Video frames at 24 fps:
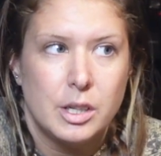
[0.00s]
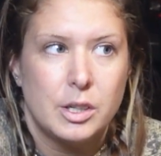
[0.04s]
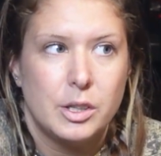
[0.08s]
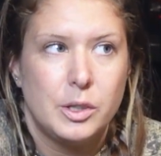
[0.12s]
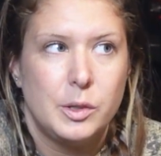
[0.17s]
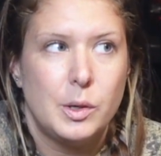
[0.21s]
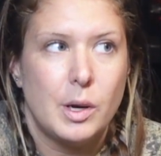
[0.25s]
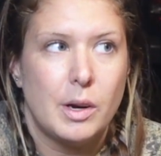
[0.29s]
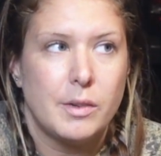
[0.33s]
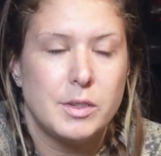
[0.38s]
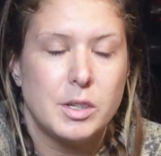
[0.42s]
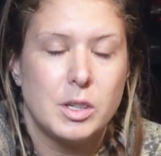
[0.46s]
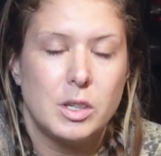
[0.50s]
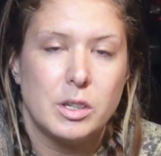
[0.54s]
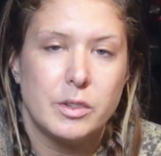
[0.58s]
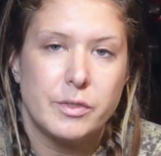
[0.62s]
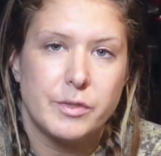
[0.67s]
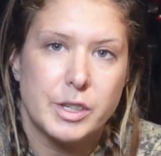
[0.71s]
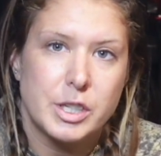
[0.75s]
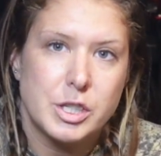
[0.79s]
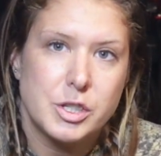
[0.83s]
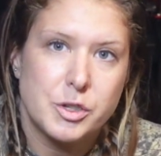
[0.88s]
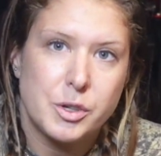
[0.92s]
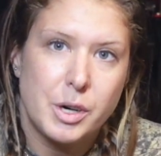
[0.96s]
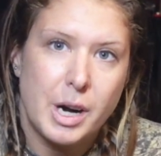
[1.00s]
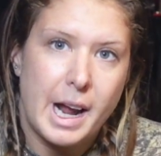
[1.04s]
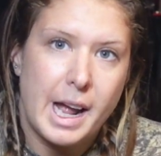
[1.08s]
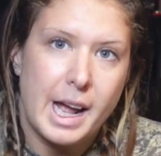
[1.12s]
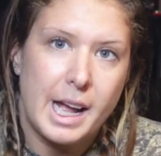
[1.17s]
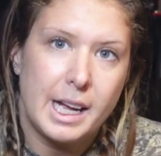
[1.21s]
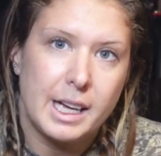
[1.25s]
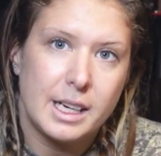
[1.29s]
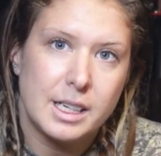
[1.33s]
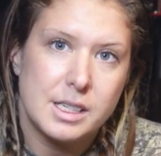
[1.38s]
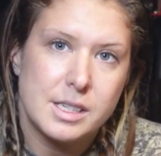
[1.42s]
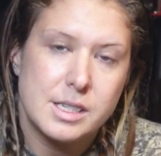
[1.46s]
You have to look for
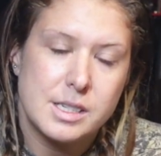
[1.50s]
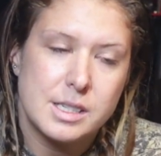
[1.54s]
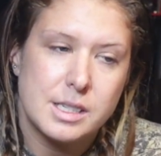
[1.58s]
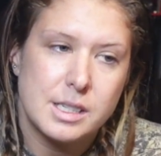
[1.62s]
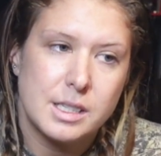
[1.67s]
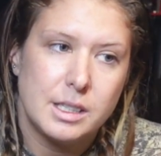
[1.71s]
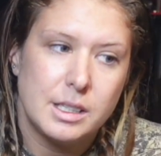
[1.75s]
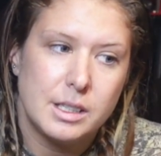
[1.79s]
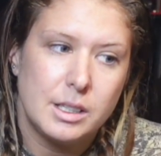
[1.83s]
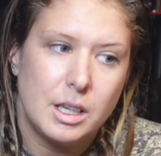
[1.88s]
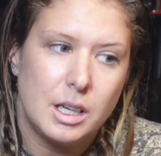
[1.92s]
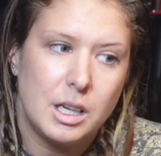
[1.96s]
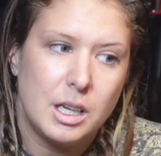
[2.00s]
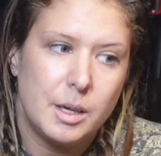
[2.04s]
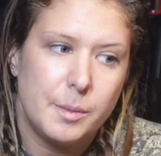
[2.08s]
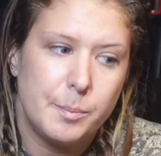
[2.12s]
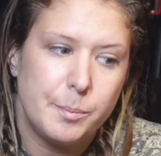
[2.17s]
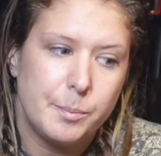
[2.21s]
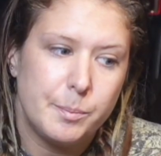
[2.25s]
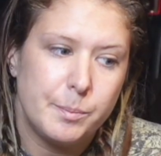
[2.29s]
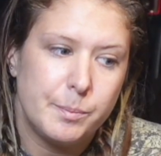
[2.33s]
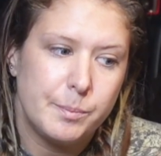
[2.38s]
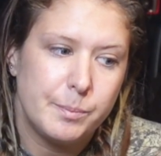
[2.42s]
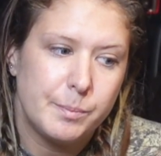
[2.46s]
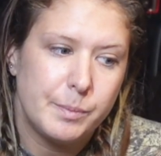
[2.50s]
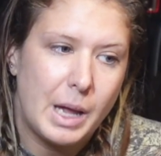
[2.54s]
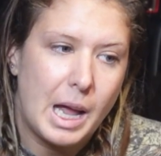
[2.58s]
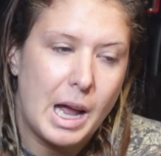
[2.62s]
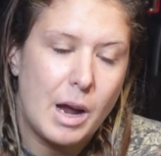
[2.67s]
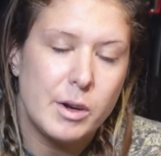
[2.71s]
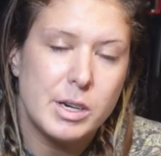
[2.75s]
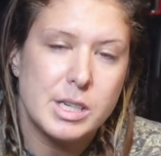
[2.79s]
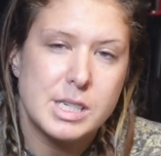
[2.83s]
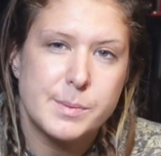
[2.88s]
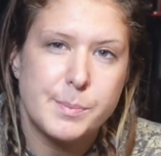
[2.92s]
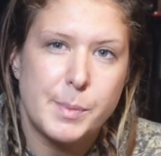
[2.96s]
tracks, how
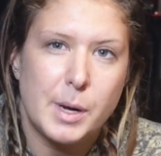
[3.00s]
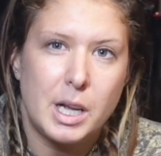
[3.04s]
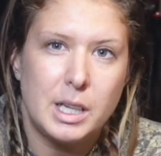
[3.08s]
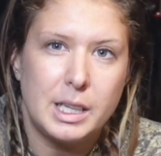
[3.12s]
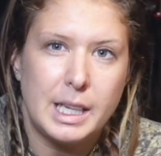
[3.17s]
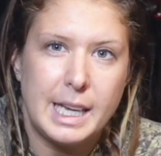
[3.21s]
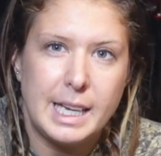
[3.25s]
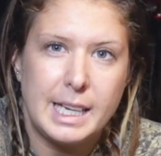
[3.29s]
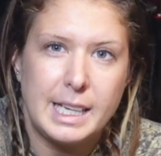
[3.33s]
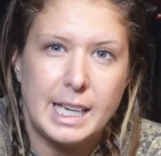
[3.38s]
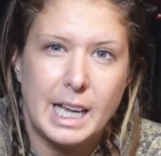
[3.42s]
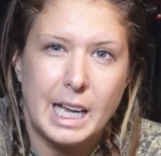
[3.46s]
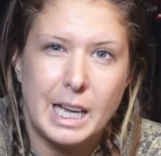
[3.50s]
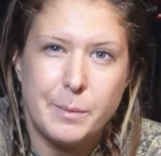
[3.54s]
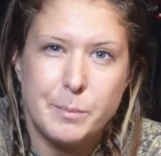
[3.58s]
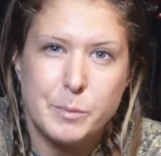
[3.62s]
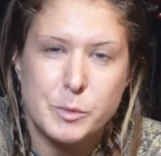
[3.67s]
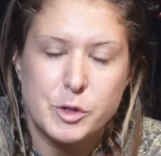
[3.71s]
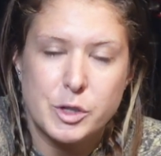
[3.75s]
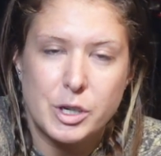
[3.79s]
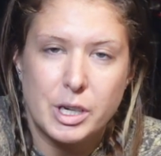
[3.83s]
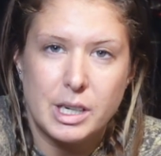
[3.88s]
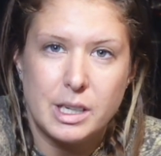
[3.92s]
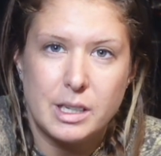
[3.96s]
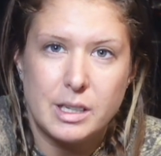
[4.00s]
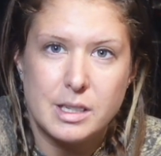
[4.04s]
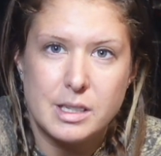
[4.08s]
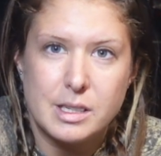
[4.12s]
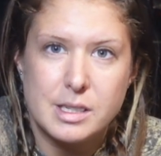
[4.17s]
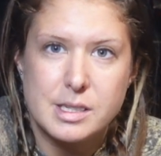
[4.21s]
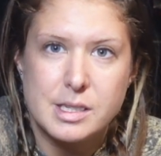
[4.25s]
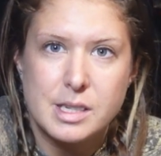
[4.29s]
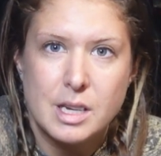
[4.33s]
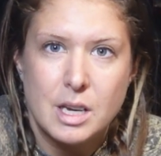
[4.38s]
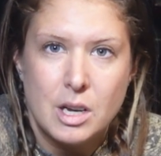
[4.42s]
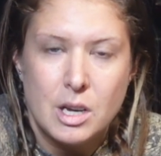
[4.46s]
to spot like game
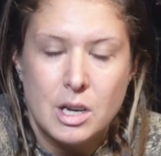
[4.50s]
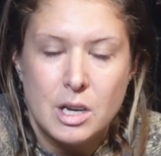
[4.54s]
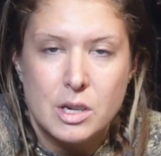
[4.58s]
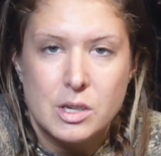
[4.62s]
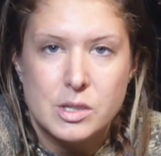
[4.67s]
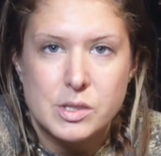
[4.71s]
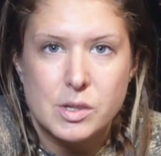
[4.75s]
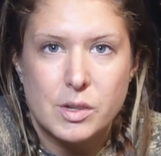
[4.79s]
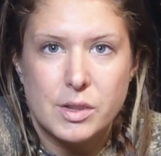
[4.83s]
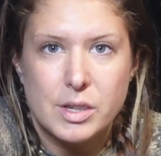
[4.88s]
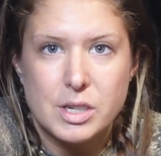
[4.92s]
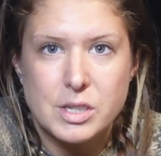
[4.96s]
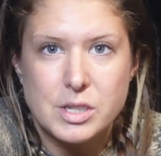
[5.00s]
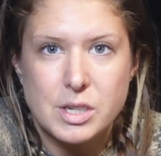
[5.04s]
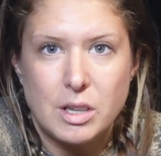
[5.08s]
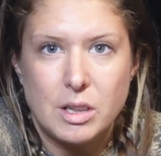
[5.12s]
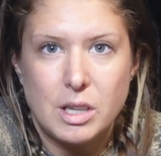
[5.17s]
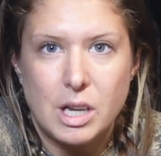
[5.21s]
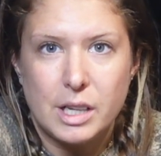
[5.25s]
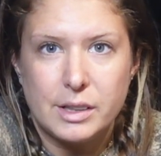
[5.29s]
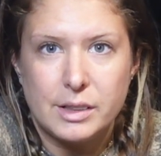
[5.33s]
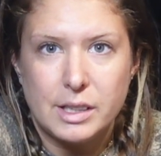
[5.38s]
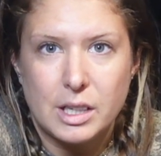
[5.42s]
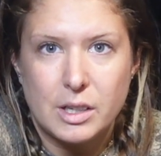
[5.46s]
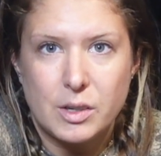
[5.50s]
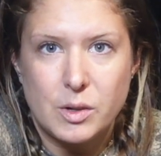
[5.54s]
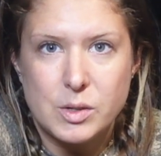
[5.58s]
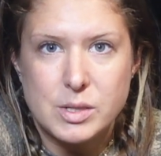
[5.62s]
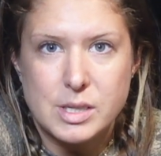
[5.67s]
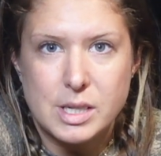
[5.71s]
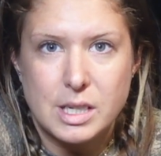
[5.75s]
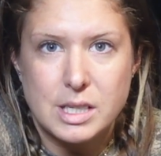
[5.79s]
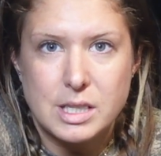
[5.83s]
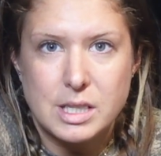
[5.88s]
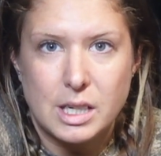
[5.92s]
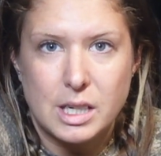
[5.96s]
trails. So there's a lot that goes
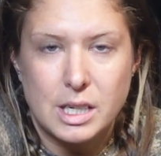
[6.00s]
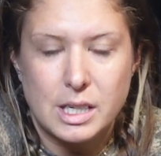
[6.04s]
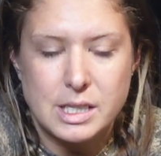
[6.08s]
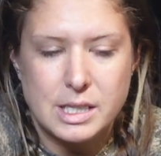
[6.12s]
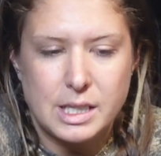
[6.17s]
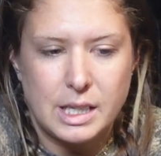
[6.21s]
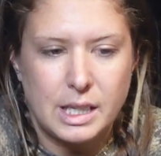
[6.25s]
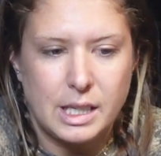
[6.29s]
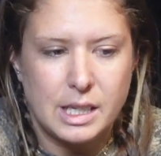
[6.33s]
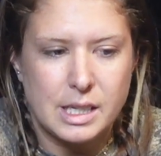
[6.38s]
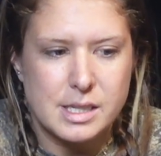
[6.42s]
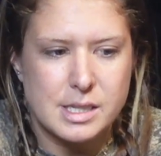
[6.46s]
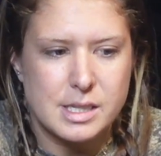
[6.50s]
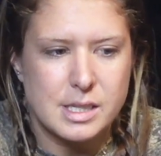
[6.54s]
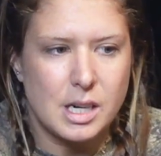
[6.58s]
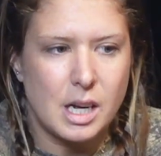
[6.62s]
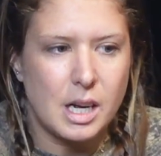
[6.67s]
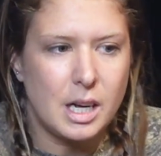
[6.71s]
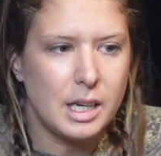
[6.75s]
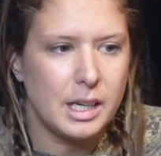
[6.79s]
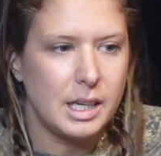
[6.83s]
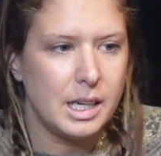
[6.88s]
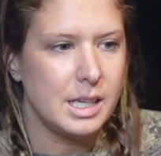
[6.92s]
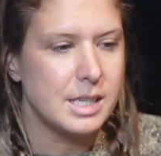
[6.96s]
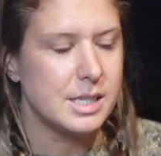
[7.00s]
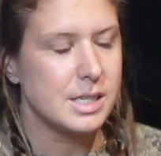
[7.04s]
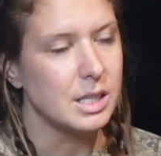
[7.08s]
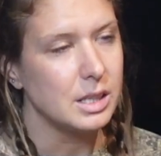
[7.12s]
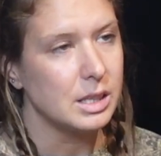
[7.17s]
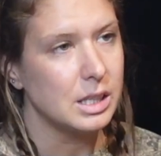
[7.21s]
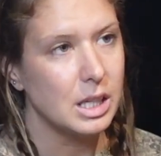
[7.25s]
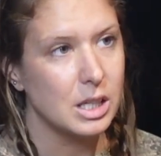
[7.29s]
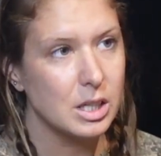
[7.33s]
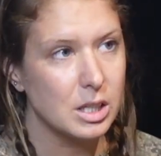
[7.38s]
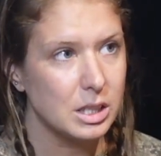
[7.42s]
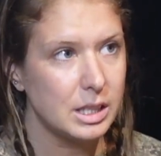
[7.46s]
into hunting. It's
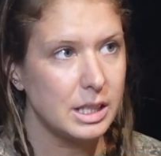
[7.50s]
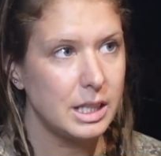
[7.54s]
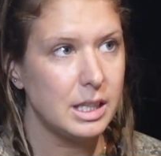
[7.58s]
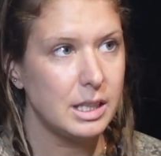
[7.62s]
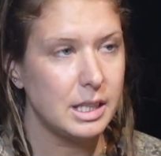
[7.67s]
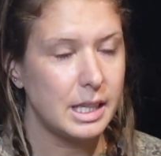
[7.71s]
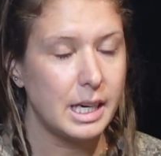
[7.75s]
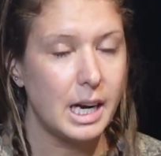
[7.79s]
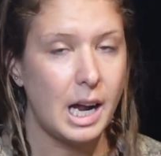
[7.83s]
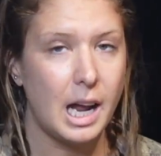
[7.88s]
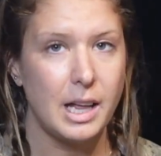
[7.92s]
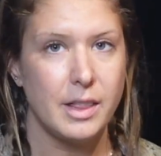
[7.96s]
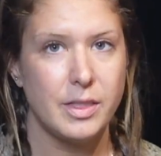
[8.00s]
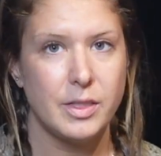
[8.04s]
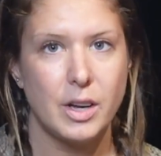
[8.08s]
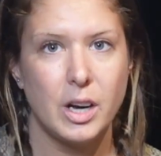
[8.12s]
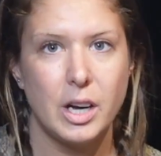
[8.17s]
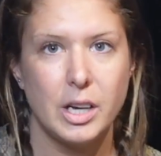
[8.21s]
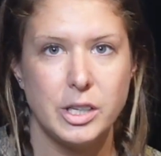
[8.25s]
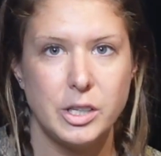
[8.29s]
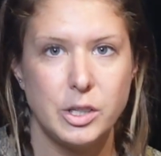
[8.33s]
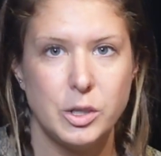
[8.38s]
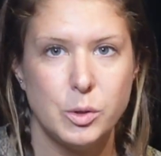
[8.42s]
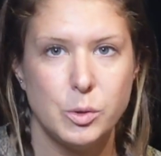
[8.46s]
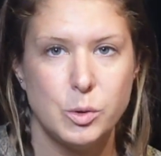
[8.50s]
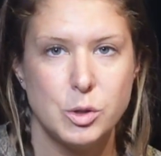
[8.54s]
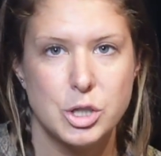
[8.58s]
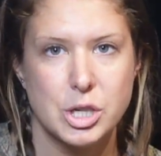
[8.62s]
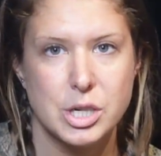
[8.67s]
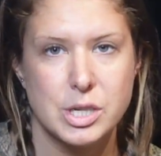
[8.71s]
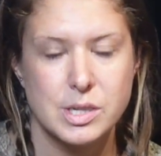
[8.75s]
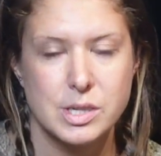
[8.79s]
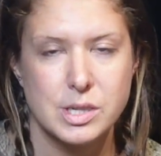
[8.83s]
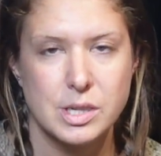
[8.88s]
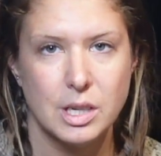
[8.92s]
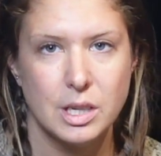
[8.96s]
literally like I thought
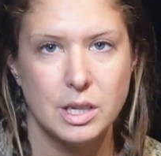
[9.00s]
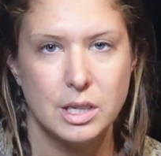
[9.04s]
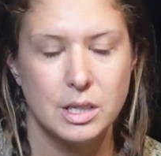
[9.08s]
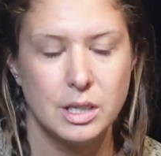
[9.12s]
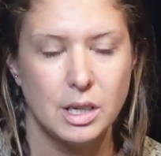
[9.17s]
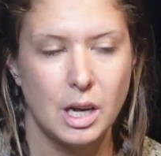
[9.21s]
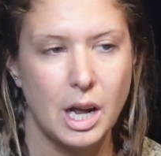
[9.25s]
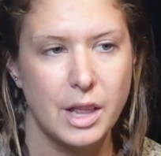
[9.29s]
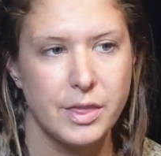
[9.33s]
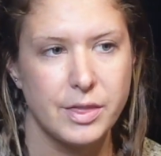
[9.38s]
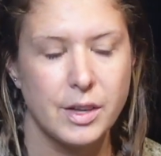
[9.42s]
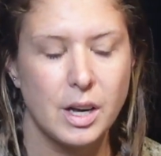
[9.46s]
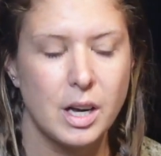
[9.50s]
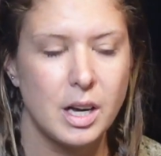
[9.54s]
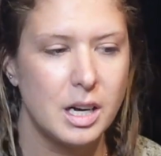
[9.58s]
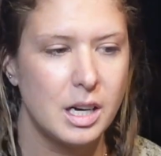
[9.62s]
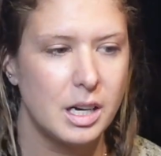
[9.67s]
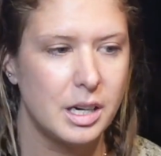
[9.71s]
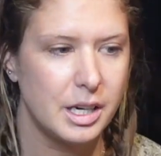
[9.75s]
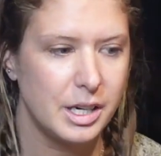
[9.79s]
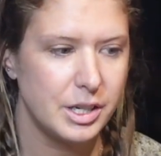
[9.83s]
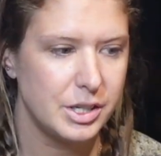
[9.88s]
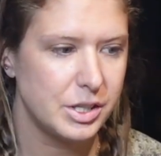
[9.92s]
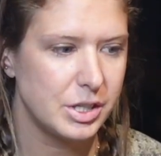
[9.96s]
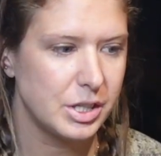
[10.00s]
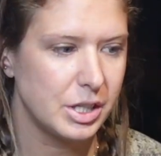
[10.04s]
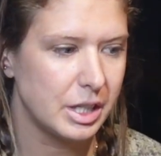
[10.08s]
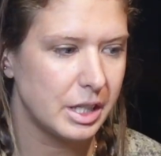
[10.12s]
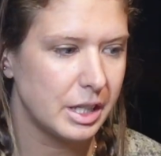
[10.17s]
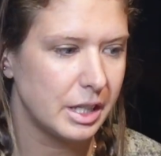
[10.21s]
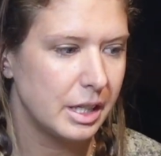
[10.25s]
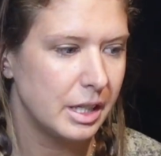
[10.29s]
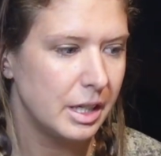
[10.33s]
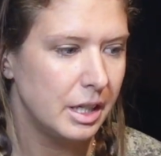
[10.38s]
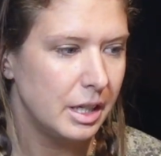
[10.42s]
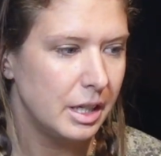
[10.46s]
a hunter,